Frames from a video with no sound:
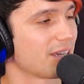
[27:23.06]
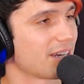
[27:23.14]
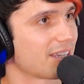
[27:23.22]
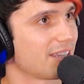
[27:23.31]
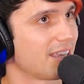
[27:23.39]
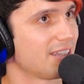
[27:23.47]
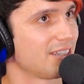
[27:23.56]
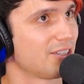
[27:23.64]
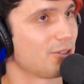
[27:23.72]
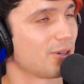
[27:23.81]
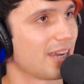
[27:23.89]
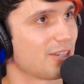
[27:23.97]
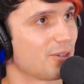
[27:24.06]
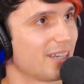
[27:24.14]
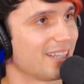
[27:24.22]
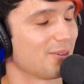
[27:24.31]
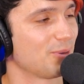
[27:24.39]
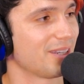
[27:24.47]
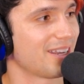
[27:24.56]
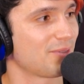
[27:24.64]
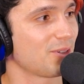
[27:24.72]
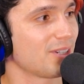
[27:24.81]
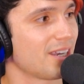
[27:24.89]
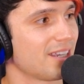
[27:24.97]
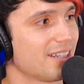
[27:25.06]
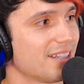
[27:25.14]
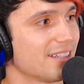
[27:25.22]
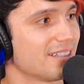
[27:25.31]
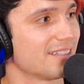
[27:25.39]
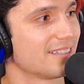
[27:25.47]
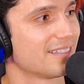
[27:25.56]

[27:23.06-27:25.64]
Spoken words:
got to continue graduating. We never